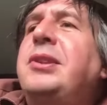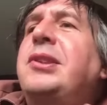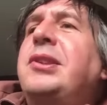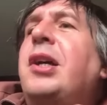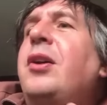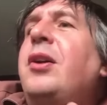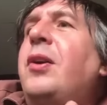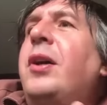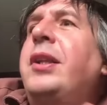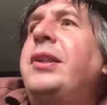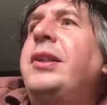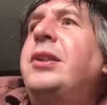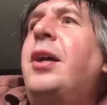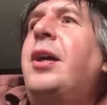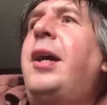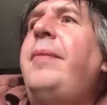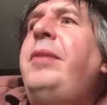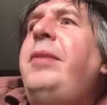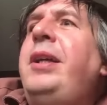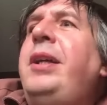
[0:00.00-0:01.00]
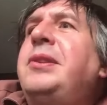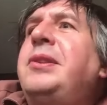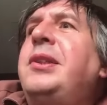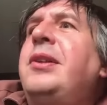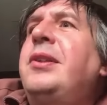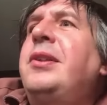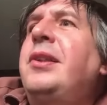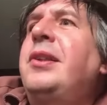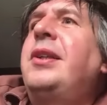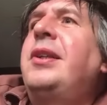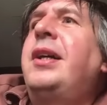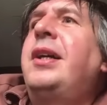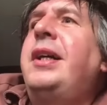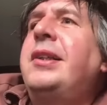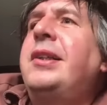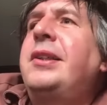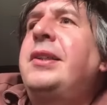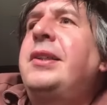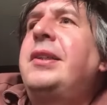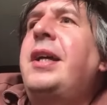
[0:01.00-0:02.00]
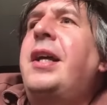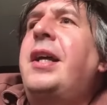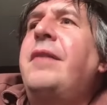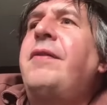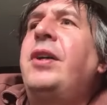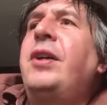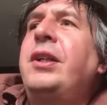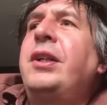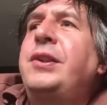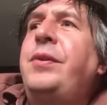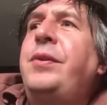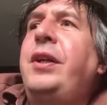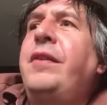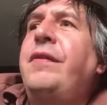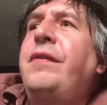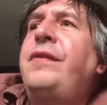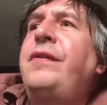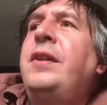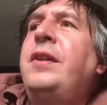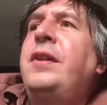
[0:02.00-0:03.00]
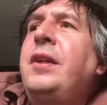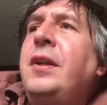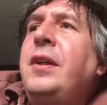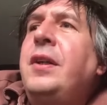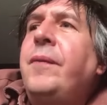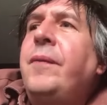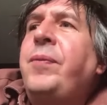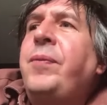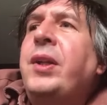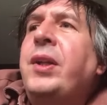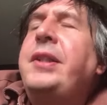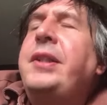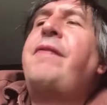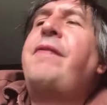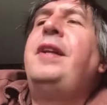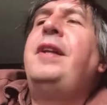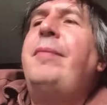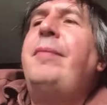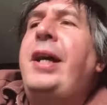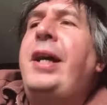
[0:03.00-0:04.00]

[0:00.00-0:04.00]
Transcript: solo at the time, and he was doing the 30th anniversary of Definitely